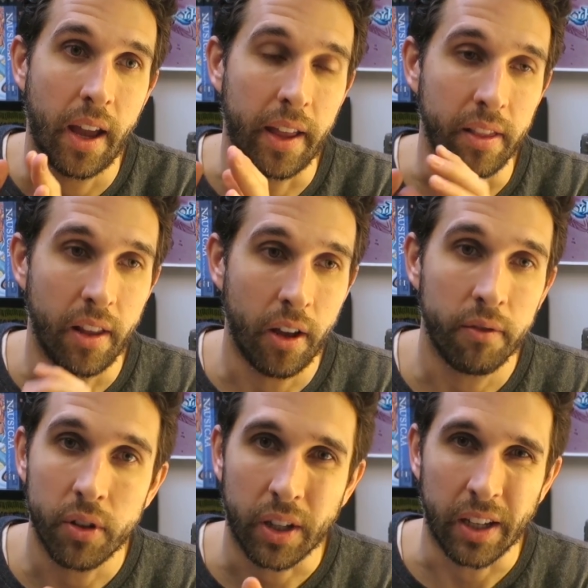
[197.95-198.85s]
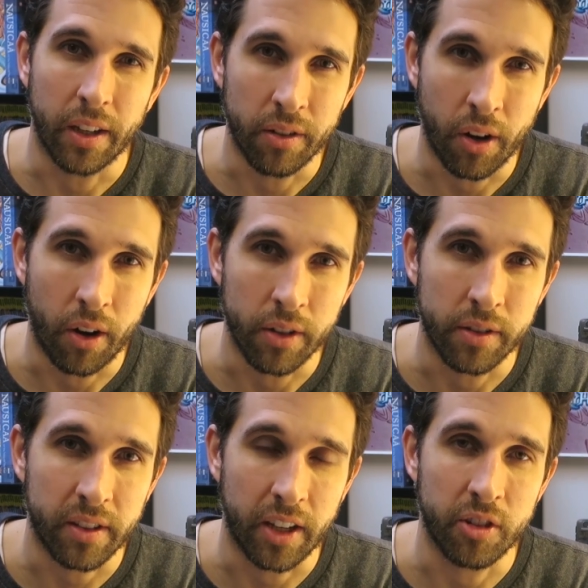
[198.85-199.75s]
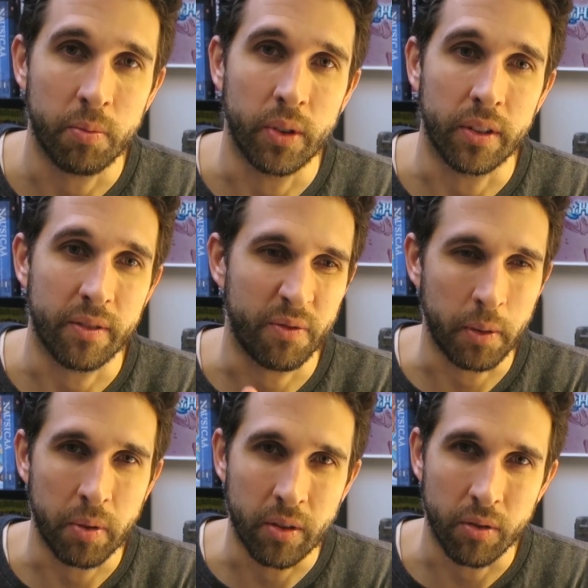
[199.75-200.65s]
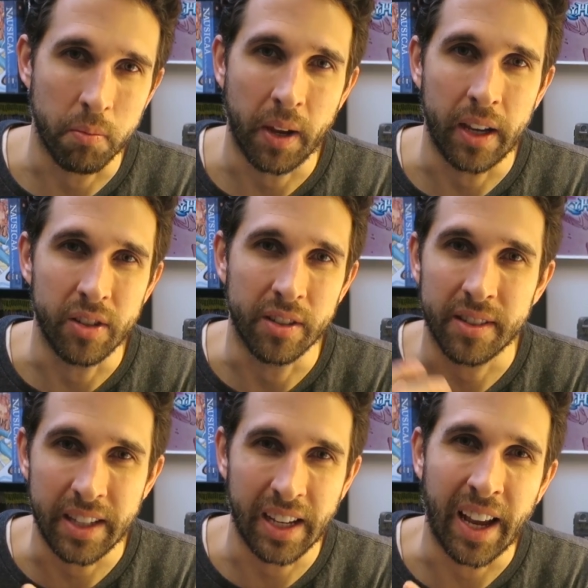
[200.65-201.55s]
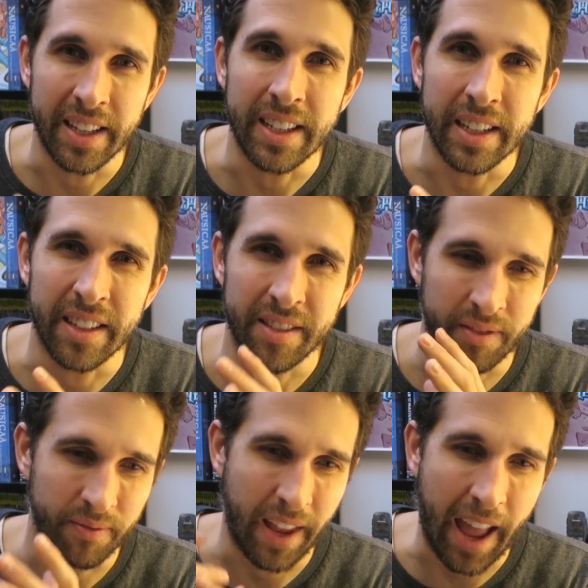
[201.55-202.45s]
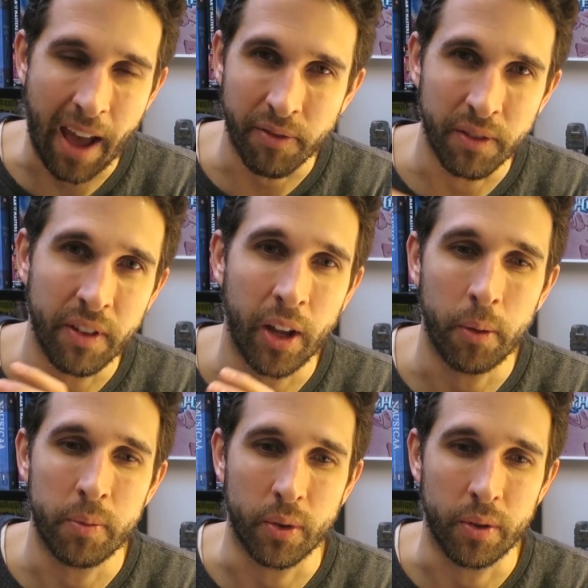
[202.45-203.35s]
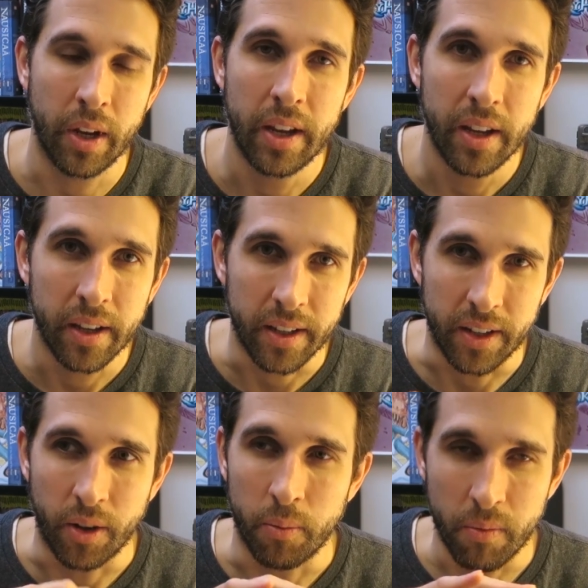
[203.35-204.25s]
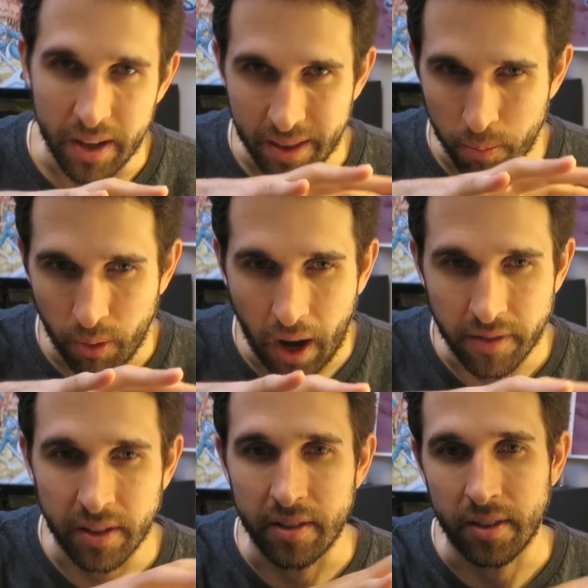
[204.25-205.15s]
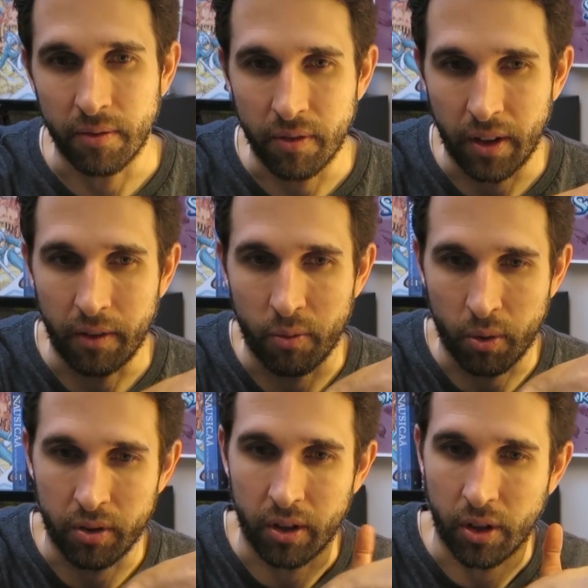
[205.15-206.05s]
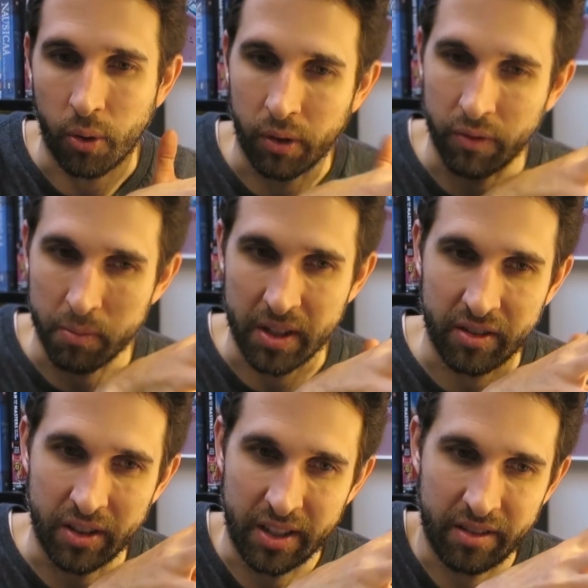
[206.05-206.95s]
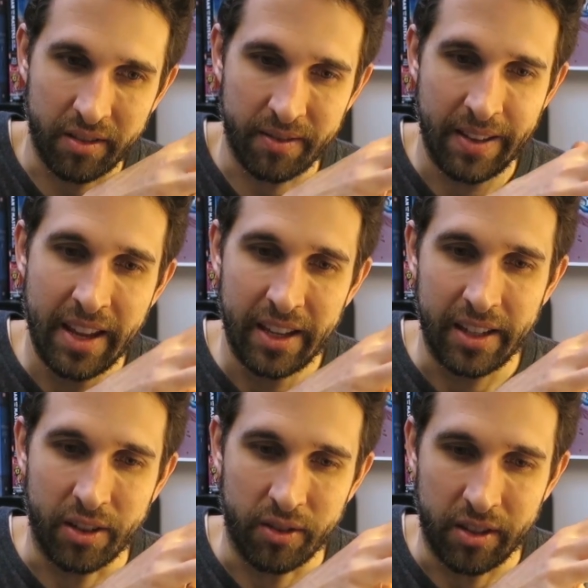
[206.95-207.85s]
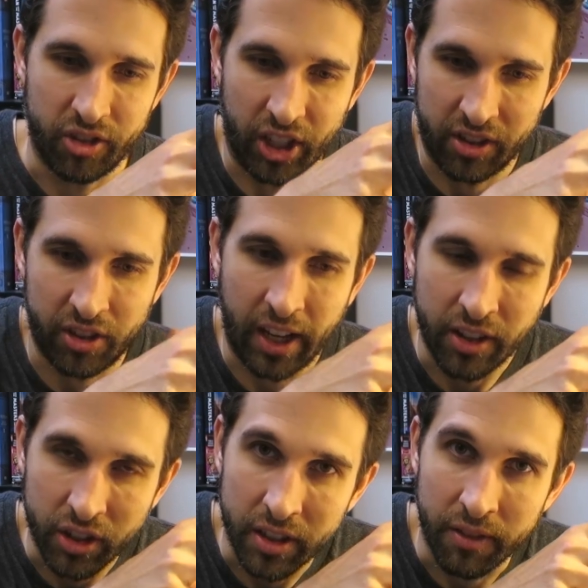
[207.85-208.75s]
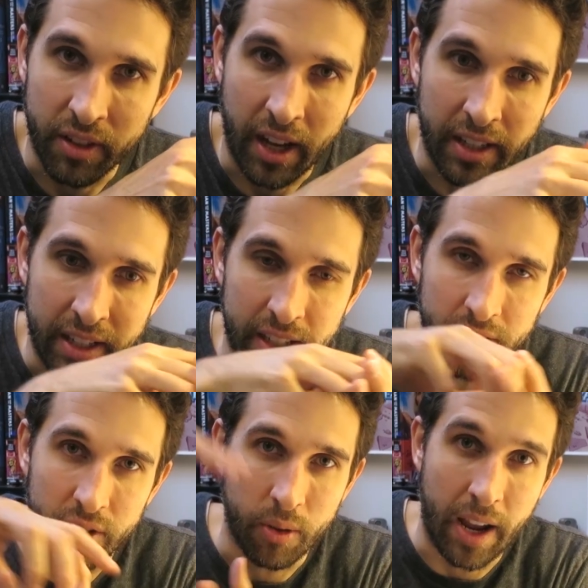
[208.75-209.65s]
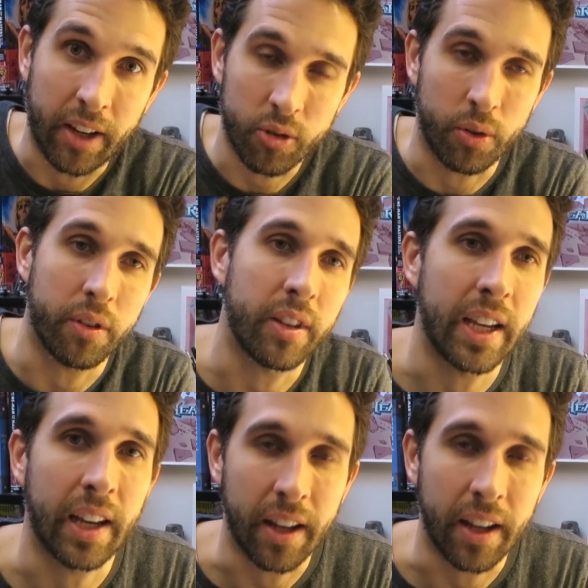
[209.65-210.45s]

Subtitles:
I love looking at other artists' sketchbooks, flipping through the pages, seeing ideas half developed, or, you know, the process of where they're going from this you know, this gestation of an idea into an actual thing.